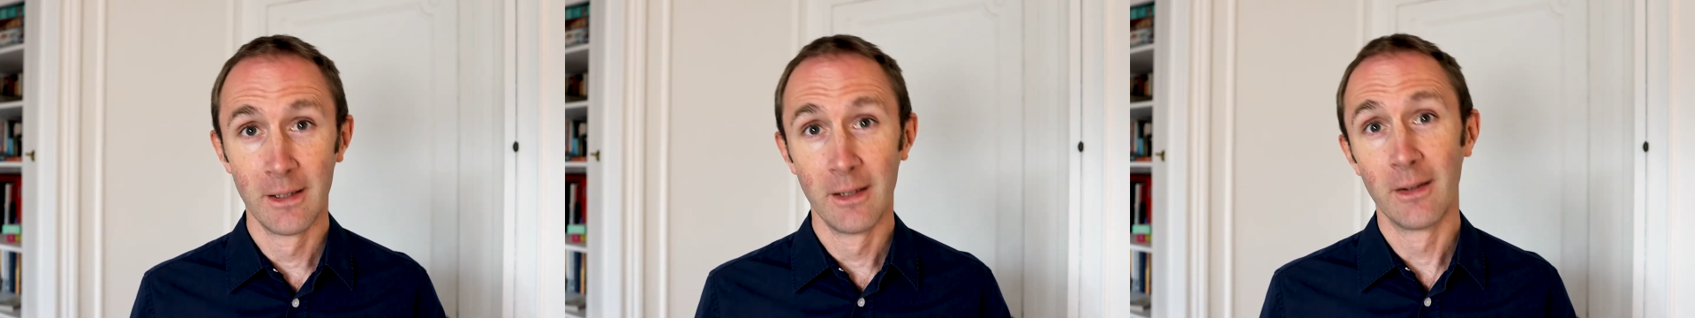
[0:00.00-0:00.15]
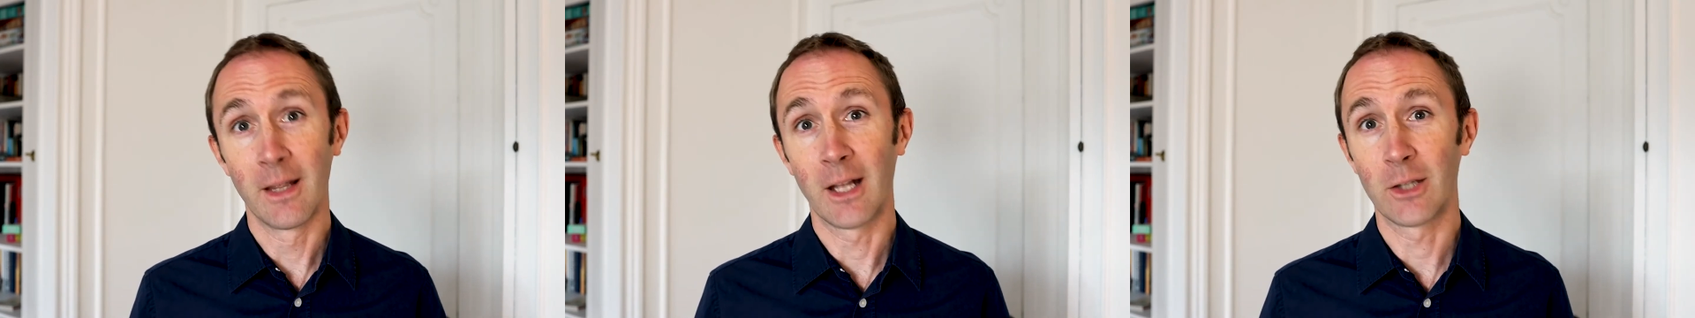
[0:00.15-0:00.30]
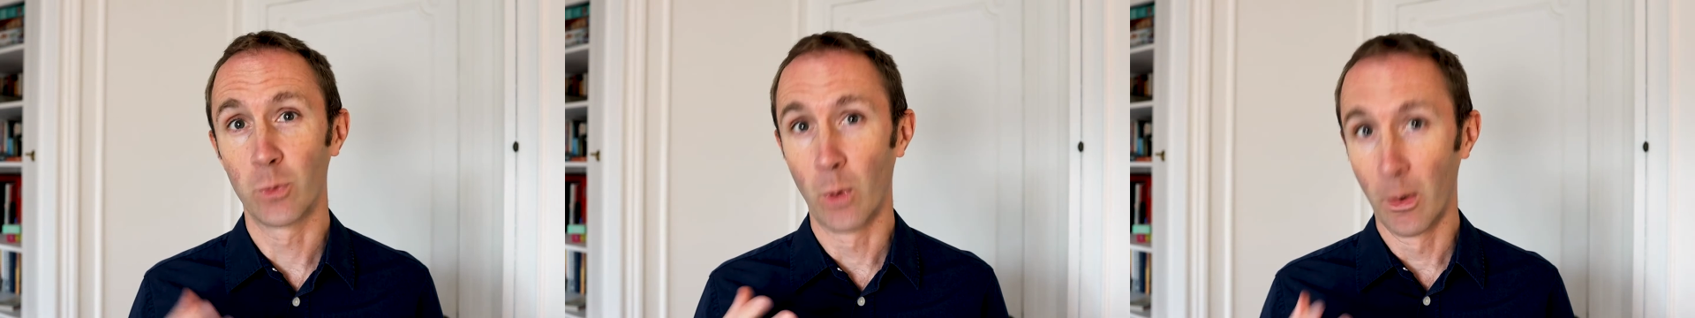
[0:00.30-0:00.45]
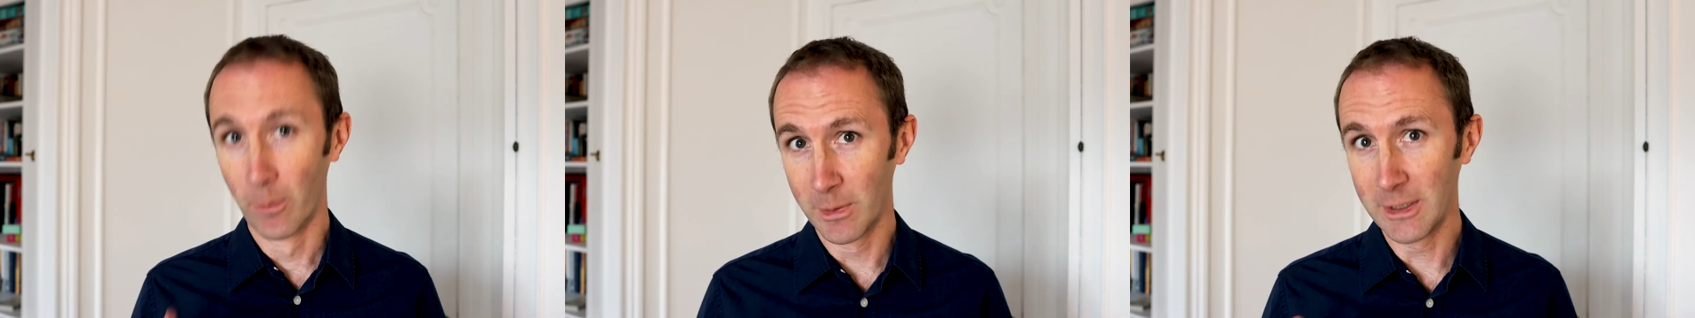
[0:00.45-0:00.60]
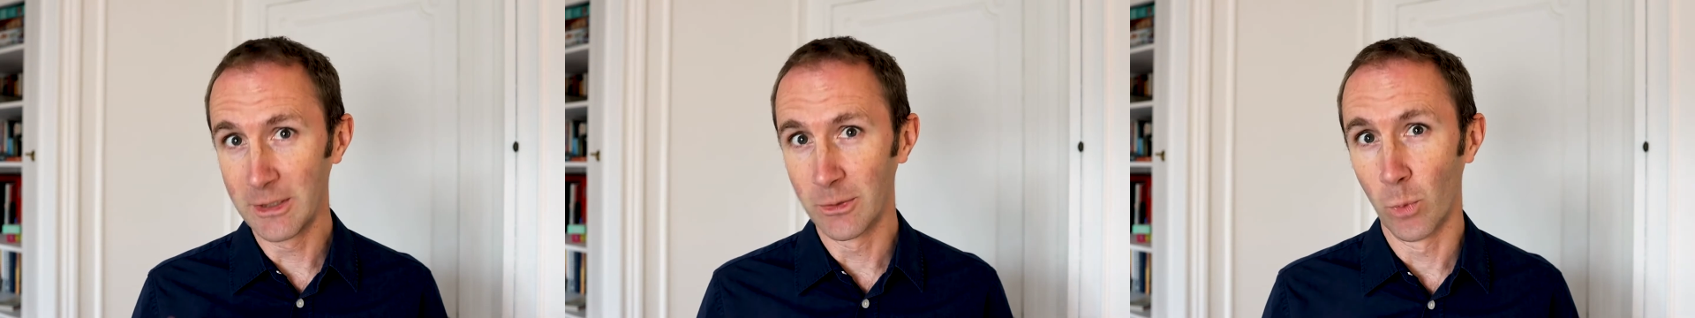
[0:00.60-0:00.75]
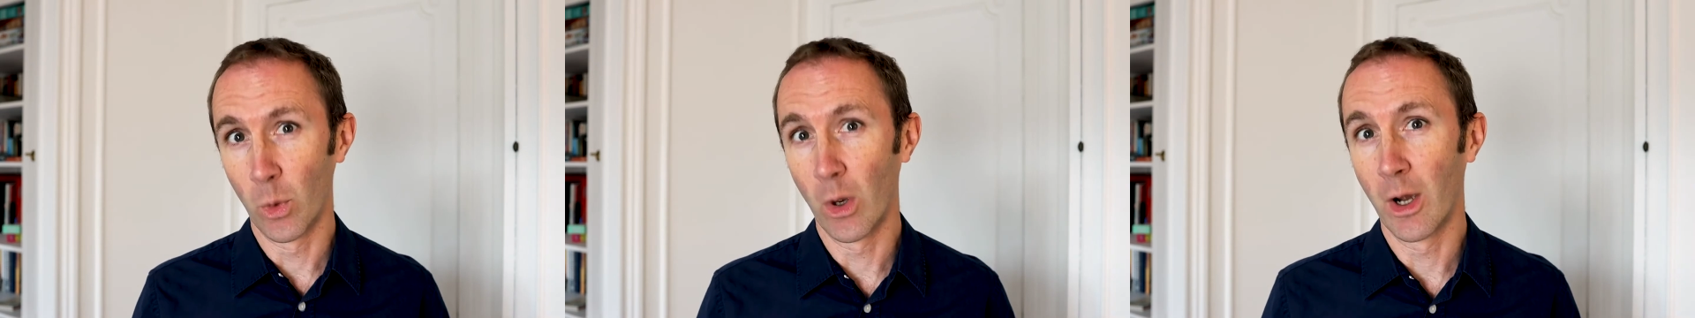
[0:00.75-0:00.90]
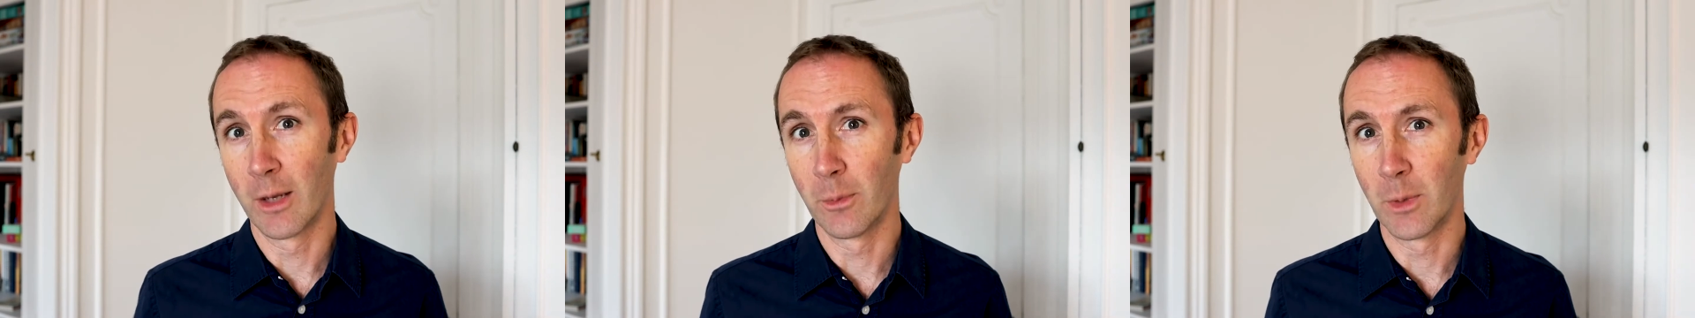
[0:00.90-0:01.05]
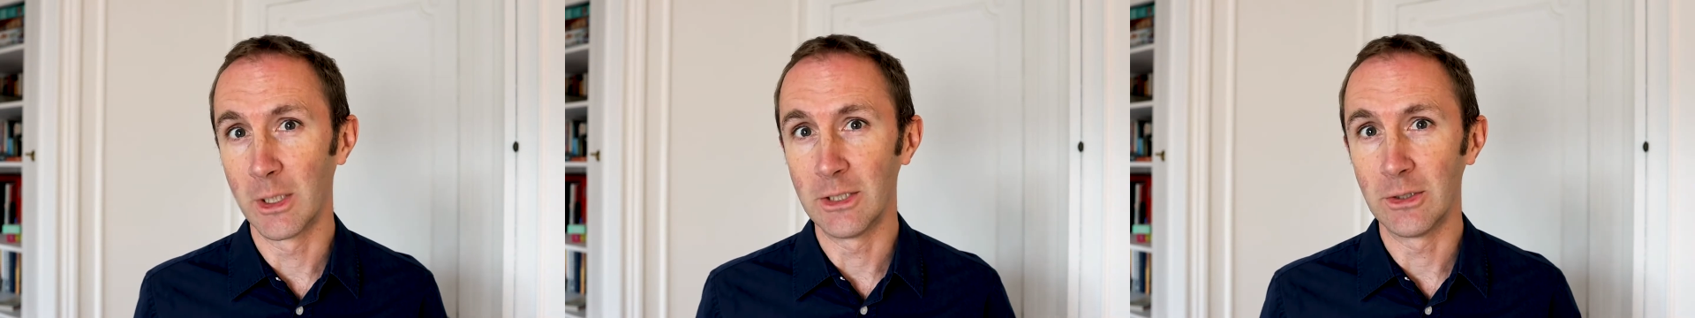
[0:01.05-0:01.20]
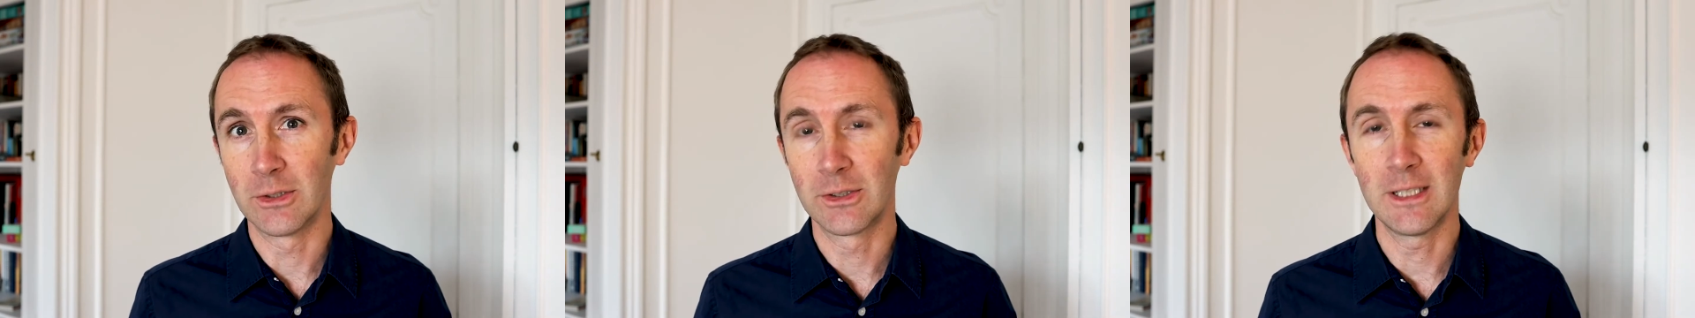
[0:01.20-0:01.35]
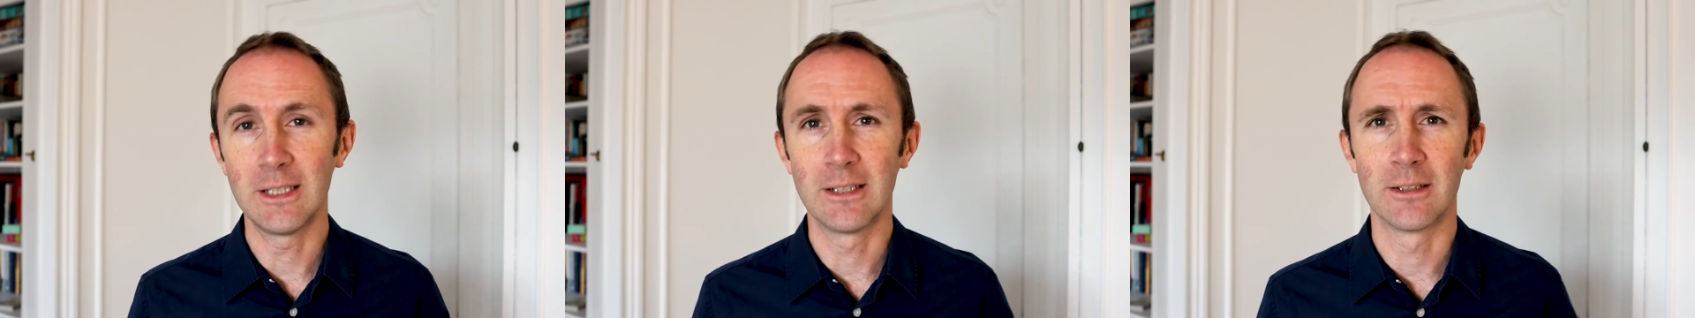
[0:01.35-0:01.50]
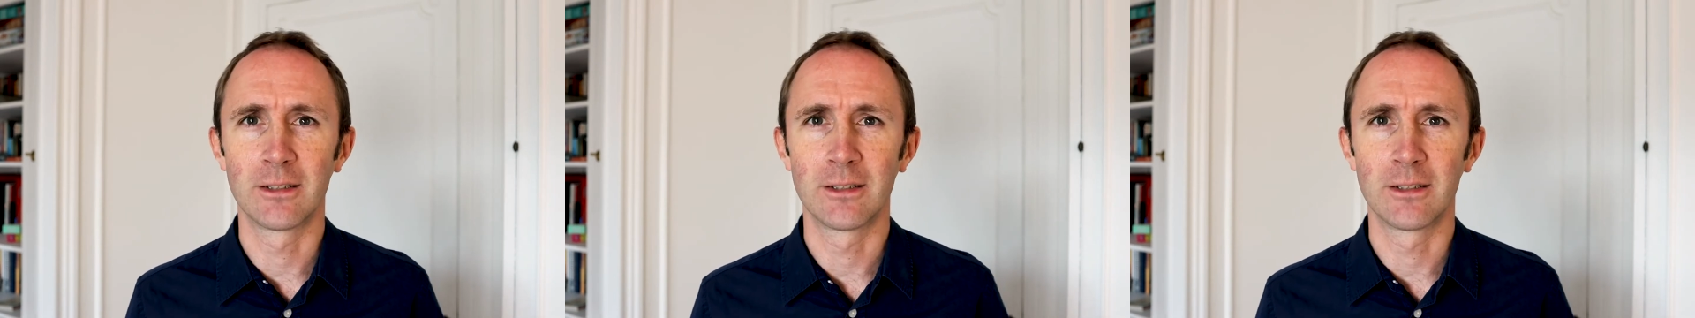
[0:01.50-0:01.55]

That's one reason why when you see